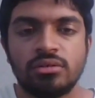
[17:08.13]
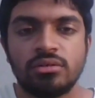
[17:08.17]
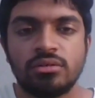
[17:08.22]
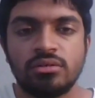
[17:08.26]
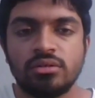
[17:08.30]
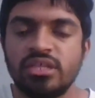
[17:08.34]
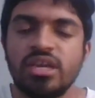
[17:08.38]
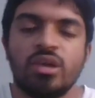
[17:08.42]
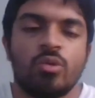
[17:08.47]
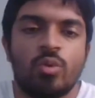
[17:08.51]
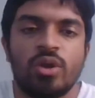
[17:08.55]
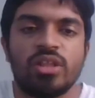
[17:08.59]

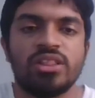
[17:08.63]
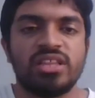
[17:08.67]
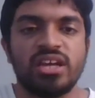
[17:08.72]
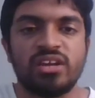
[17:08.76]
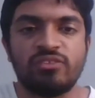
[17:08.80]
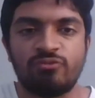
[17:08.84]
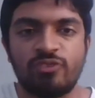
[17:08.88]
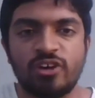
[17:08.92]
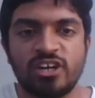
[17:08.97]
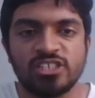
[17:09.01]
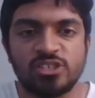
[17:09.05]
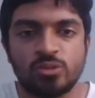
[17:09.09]
They won their
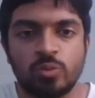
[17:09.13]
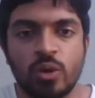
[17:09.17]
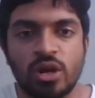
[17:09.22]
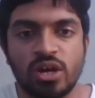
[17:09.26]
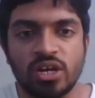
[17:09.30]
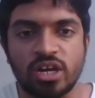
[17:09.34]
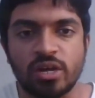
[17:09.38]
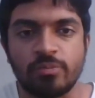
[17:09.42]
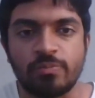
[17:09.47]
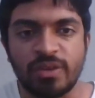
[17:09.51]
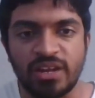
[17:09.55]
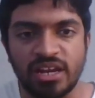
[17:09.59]
first World
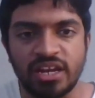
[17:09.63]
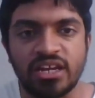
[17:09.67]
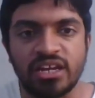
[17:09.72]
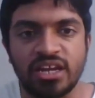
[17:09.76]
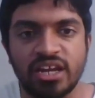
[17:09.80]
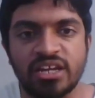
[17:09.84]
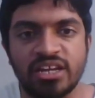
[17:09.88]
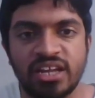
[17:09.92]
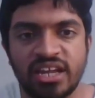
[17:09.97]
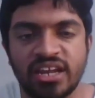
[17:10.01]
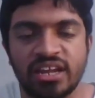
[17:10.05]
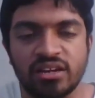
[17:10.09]
Cup in India
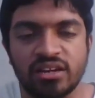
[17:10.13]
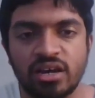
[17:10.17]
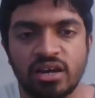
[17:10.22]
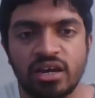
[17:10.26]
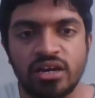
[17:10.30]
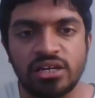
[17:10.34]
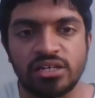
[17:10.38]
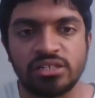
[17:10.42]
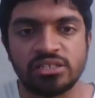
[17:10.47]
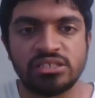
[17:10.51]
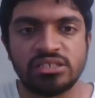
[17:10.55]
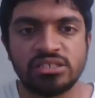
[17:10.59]
in Eden
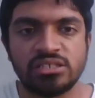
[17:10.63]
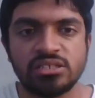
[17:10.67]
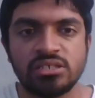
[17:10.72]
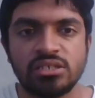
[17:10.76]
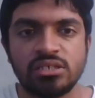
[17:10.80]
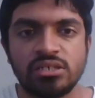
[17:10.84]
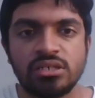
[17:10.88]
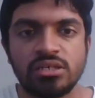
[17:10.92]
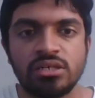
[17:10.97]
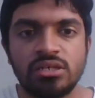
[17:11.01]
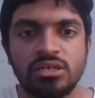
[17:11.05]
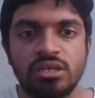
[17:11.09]
Gardens,
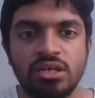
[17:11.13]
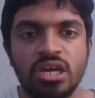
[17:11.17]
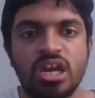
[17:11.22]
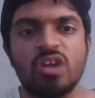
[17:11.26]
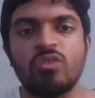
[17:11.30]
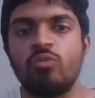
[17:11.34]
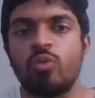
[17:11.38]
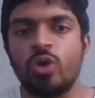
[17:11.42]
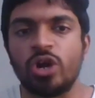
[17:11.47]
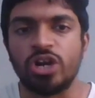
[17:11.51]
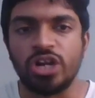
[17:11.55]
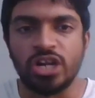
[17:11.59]

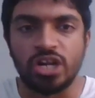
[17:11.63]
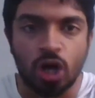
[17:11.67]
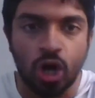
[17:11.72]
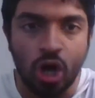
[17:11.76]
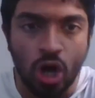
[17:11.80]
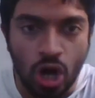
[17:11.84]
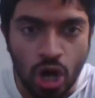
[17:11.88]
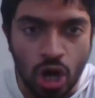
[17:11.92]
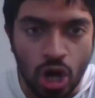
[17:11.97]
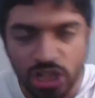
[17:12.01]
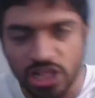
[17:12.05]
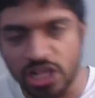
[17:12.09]
have won in
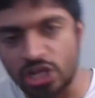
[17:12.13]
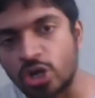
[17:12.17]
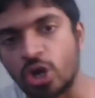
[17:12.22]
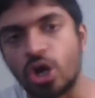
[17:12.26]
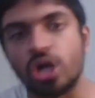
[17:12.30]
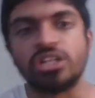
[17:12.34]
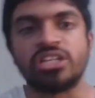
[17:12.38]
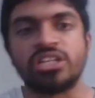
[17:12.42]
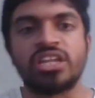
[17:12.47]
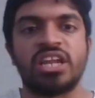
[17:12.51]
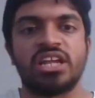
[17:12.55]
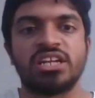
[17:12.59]
all the
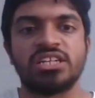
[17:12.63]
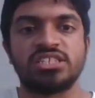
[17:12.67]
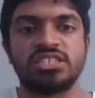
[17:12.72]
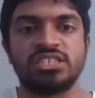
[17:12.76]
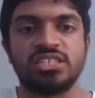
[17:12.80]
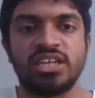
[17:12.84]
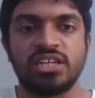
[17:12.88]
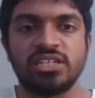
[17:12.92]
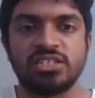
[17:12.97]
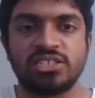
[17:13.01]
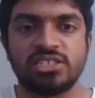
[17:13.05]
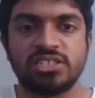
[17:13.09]
continents
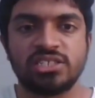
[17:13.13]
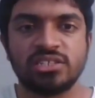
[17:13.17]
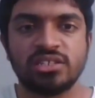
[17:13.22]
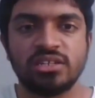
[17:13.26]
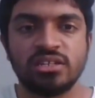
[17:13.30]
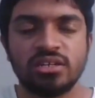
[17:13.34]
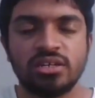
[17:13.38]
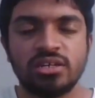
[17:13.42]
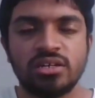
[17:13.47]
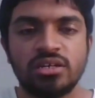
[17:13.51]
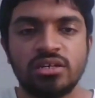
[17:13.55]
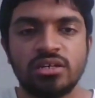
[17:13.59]
since,
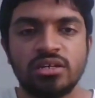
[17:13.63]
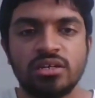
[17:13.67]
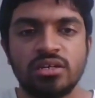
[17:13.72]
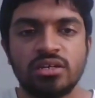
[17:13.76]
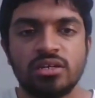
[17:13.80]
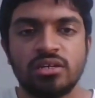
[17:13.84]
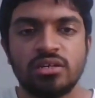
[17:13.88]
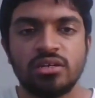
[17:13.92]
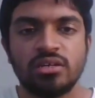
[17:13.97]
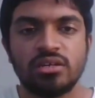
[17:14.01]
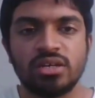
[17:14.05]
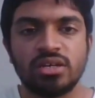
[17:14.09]

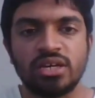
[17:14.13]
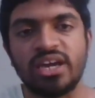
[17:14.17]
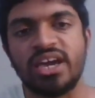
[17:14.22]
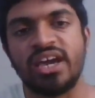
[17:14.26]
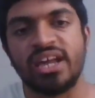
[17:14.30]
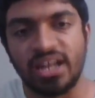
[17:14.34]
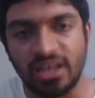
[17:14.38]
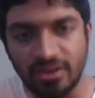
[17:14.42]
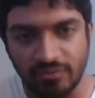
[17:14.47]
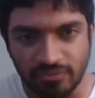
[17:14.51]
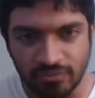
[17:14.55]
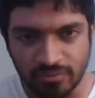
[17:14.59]

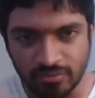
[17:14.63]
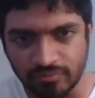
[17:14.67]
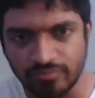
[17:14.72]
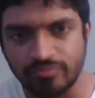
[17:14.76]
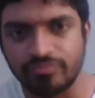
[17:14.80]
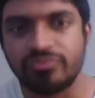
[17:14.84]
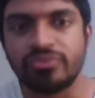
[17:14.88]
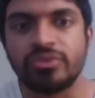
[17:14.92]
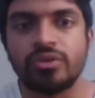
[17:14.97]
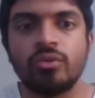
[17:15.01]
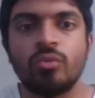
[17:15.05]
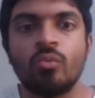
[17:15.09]
and have
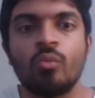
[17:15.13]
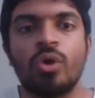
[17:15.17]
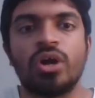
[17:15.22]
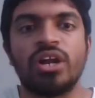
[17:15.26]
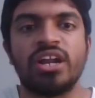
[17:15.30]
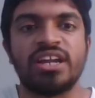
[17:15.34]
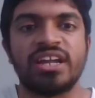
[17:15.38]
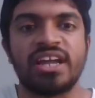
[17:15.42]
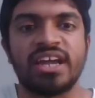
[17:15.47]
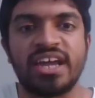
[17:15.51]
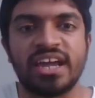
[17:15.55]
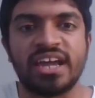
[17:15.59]
won
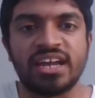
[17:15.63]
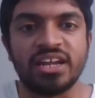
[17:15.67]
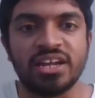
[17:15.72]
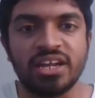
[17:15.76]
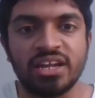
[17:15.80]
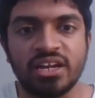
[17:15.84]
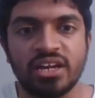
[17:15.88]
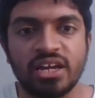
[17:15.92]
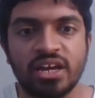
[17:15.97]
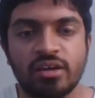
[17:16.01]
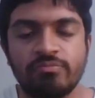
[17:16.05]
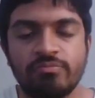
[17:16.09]
it again in
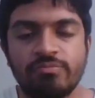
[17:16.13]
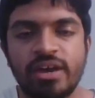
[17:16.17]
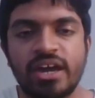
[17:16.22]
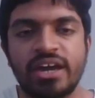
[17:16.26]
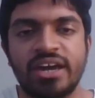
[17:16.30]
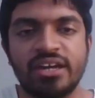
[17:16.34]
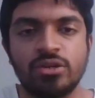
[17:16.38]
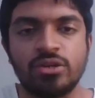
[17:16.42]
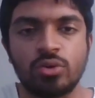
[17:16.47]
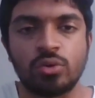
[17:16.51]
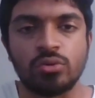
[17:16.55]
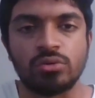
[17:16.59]
India back
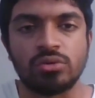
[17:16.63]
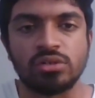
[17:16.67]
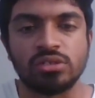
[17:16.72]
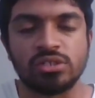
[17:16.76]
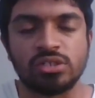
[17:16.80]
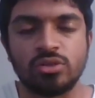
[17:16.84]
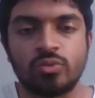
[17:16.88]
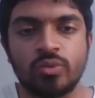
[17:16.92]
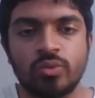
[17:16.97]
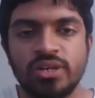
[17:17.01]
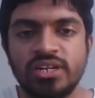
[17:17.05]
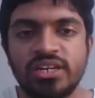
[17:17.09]
in
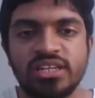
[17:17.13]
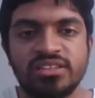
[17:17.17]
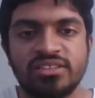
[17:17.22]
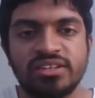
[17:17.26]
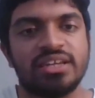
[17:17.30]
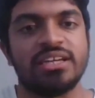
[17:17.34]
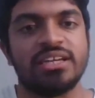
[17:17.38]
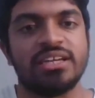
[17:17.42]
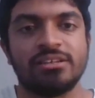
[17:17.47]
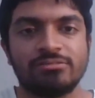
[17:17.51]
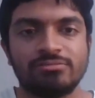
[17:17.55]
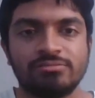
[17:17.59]

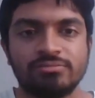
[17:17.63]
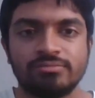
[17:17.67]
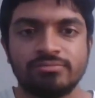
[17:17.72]
2023.